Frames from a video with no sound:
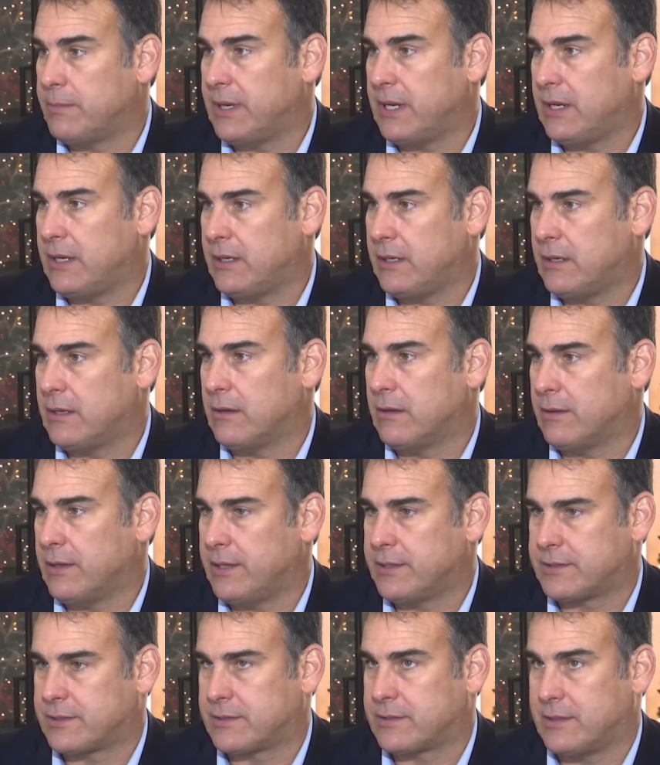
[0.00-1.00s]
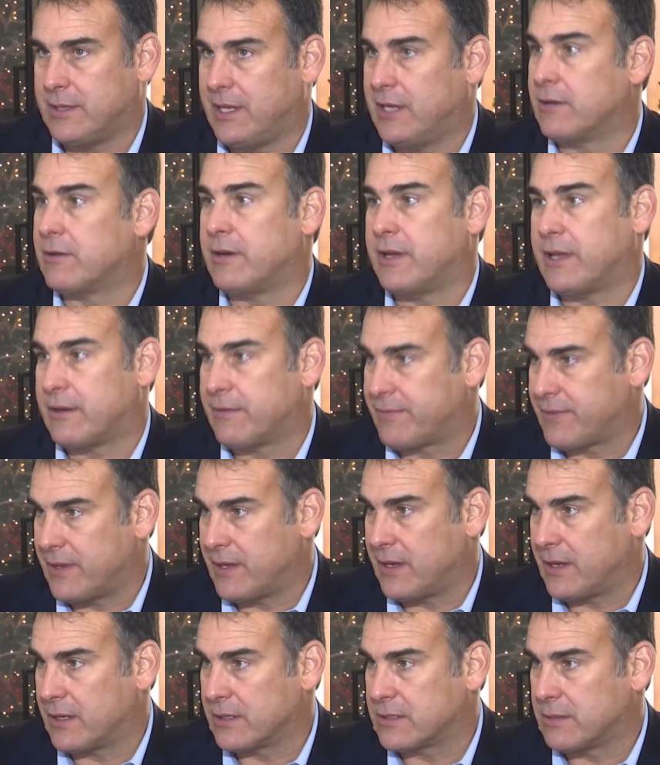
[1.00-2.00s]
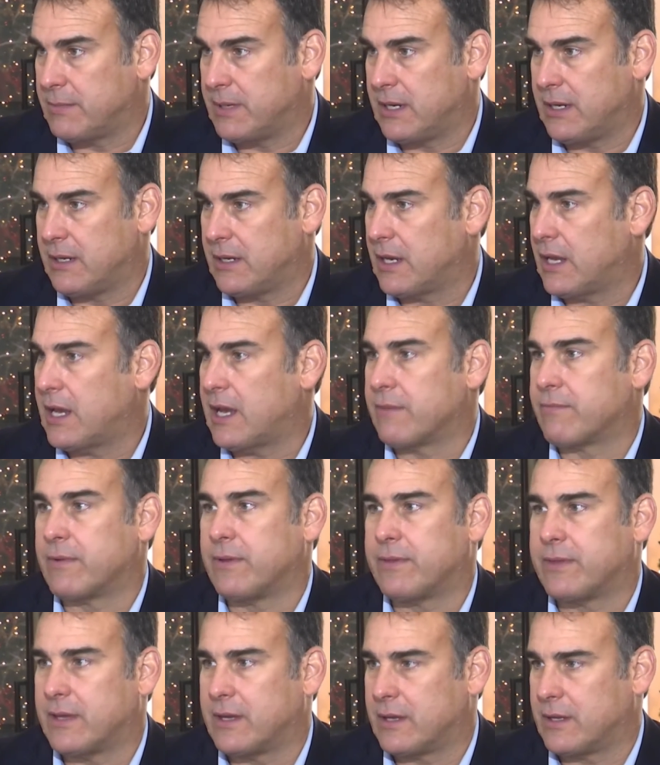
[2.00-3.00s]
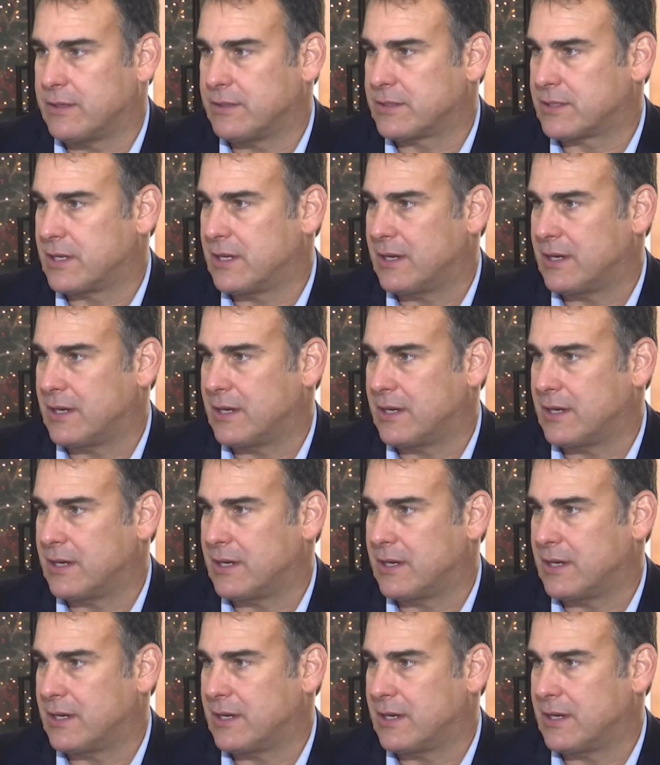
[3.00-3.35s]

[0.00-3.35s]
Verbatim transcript: I mean, you know, it's the Internet of Things. I mean, everything is